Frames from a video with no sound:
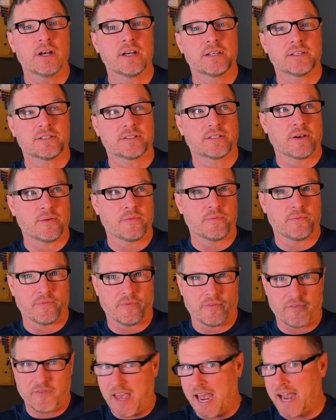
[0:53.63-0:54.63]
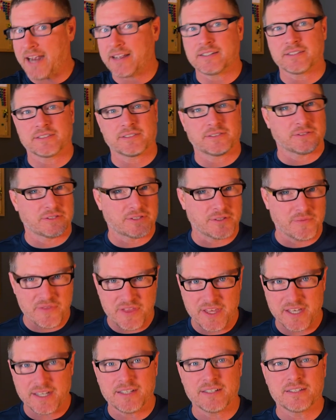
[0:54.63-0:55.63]
some facts or some
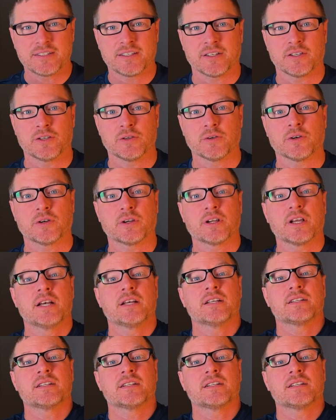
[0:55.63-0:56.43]
things that you're